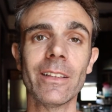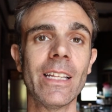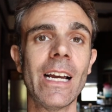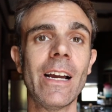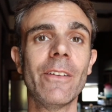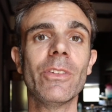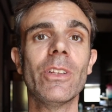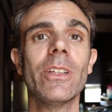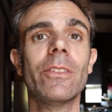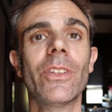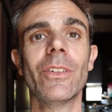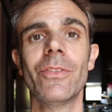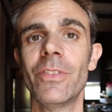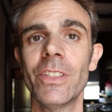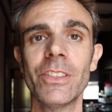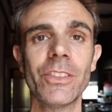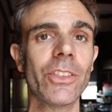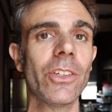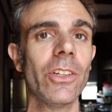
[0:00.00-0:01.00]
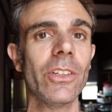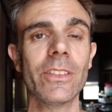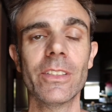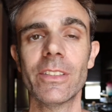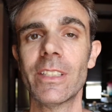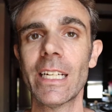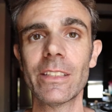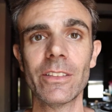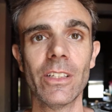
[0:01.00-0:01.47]
level the physical
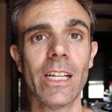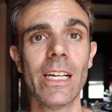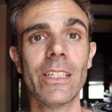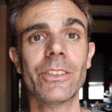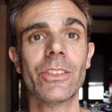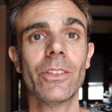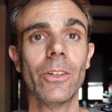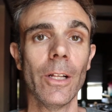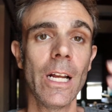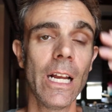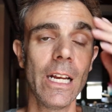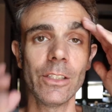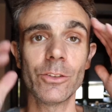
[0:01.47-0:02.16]
and the technological.